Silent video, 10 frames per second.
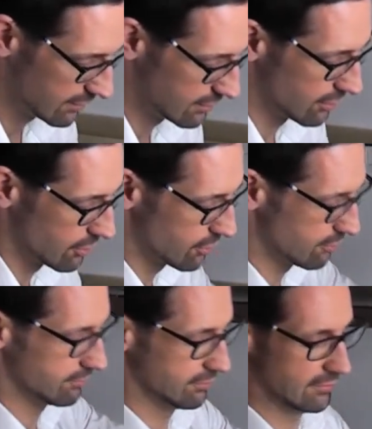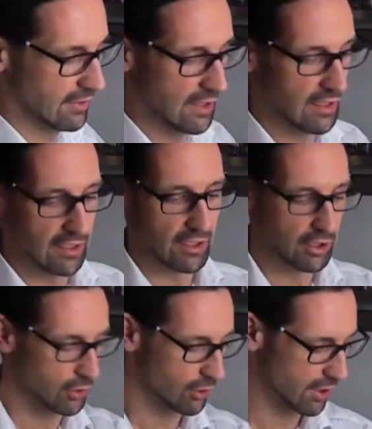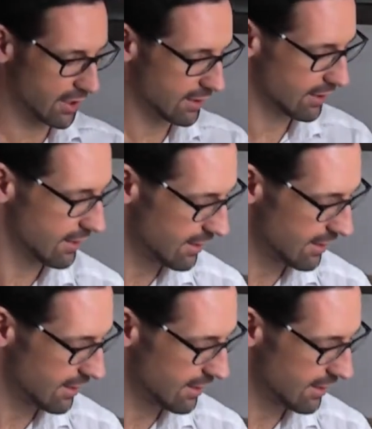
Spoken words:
So cooking